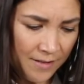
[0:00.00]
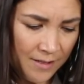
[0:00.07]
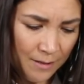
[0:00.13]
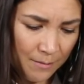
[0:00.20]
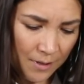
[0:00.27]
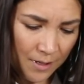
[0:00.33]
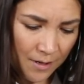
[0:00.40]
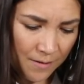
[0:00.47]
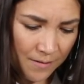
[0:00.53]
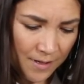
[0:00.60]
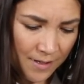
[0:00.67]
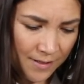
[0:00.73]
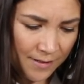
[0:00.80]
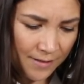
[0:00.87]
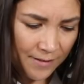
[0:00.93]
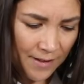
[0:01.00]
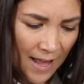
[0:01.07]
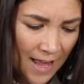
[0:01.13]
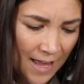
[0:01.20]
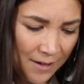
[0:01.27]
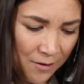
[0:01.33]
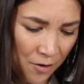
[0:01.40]
there we go, nice little
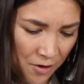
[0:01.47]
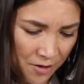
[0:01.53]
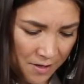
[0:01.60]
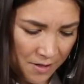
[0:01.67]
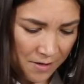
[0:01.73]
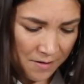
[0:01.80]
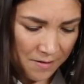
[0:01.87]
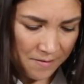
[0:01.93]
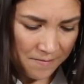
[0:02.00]
add-on here.